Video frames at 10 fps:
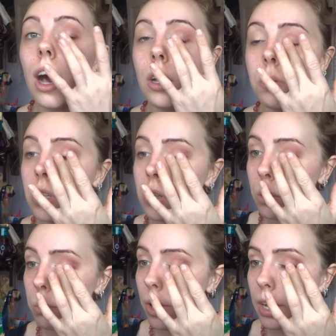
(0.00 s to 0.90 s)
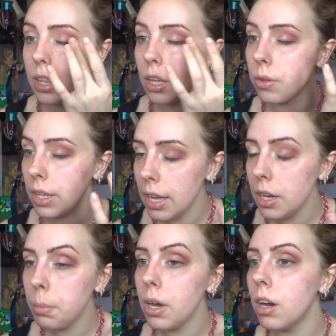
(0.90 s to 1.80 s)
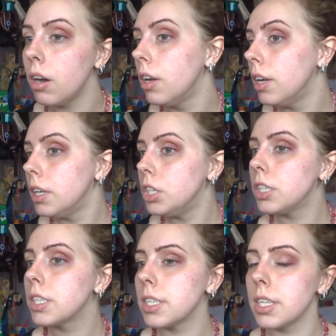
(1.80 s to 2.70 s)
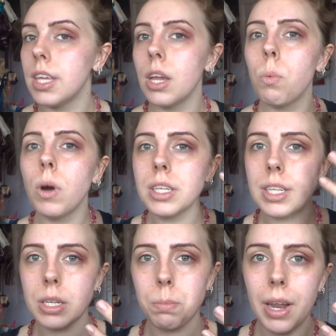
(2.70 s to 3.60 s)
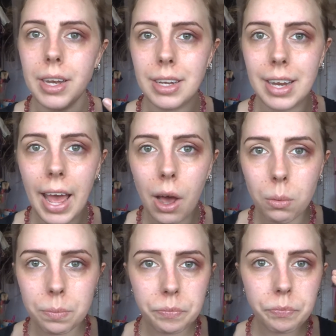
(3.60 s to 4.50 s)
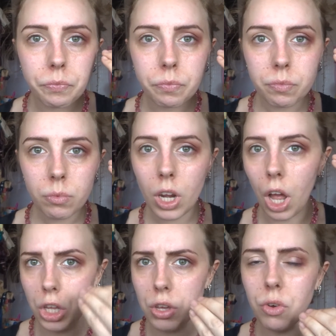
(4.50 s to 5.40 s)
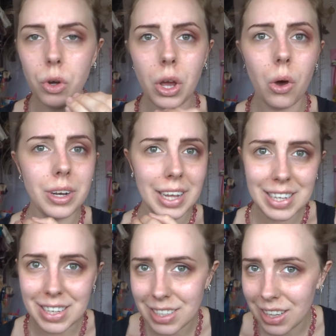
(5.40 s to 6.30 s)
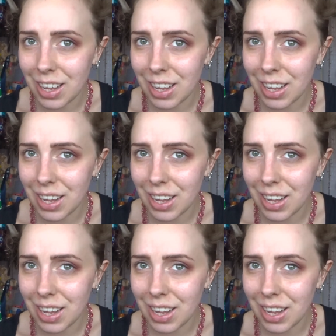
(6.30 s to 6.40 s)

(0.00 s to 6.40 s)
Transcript: I also don't put anything on the inner part, just because I think once that's blended out and you've got it on, it does